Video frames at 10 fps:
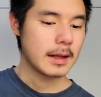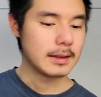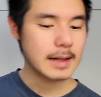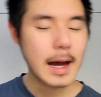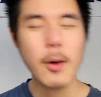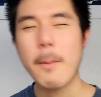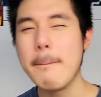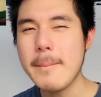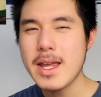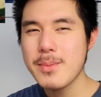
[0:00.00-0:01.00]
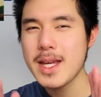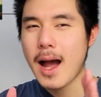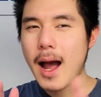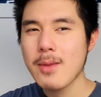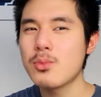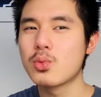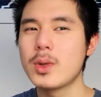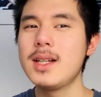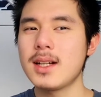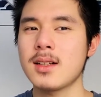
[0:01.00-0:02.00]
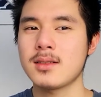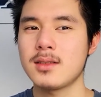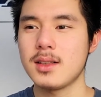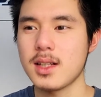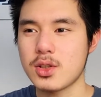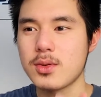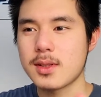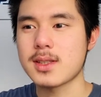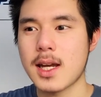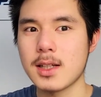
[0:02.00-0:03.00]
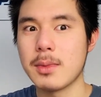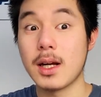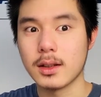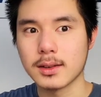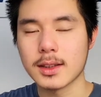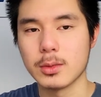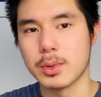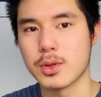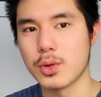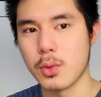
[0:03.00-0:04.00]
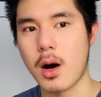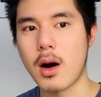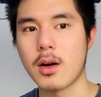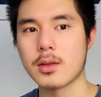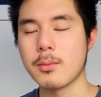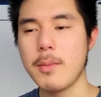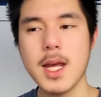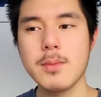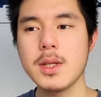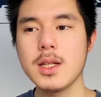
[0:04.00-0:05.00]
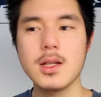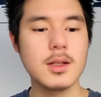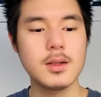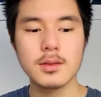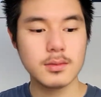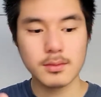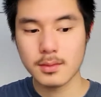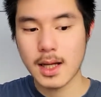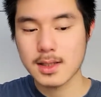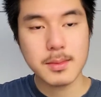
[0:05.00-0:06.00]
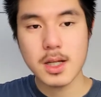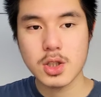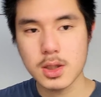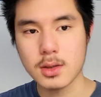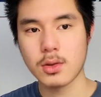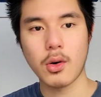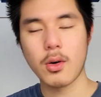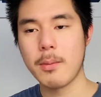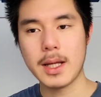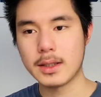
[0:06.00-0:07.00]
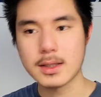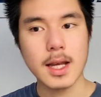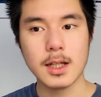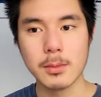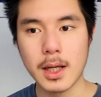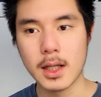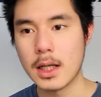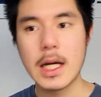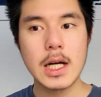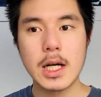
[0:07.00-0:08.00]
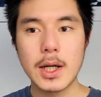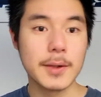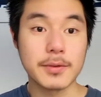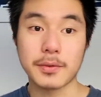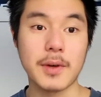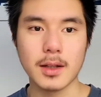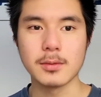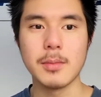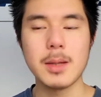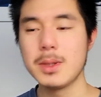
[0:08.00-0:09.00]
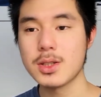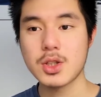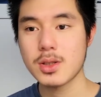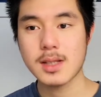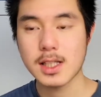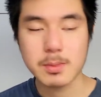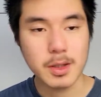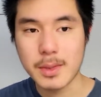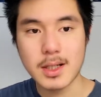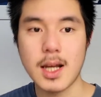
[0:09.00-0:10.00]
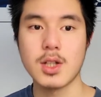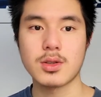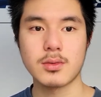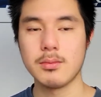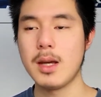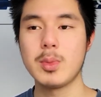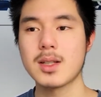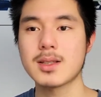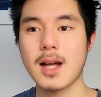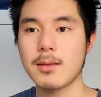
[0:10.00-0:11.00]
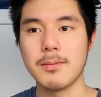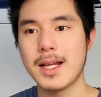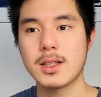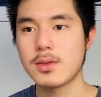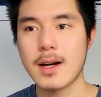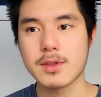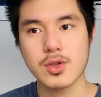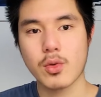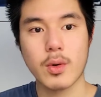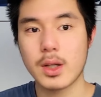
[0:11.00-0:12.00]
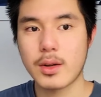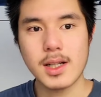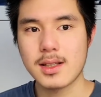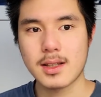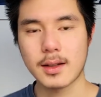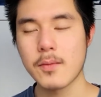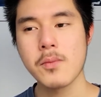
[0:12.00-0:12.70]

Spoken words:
Now, maybe I'm reading into this anime a little bit too hard. Maybe Natsume Shingo made this anime for fun. Maybe it's just experimentation. Maybe it's not meant to have a story or anything.